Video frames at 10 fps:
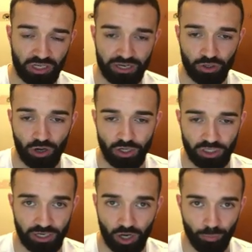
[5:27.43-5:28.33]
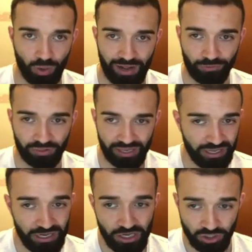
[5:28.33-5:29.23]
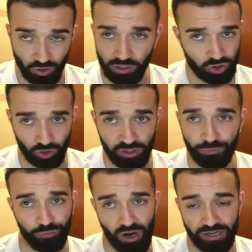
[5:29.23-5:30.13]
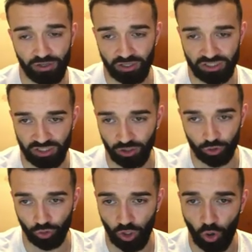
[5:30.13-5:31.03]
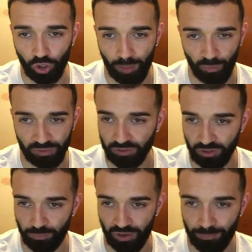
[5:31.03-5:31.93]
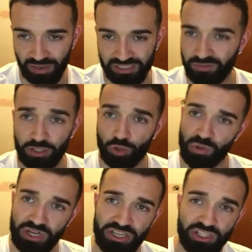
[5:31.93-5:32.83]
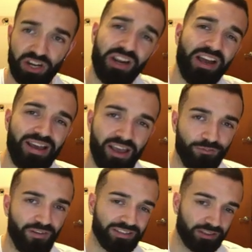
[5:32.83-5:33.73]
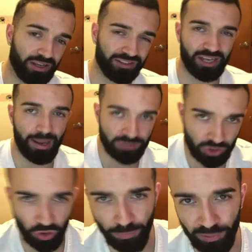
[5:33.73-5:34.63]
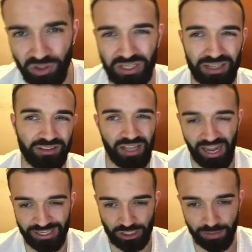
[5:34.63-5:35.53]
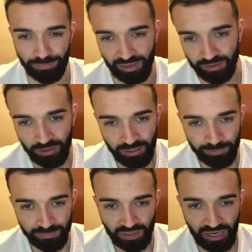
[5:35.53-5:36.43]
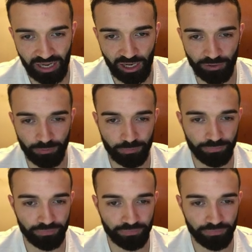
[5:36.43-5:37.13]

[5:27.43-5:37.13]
how high Guardragon combo after that. So it's totally fine. You can still do the whole combo without the Pride Upon stuff. It's just so much easier. In fact, a lot of times the Scorpio is kind of like the hand trap bait. Uh,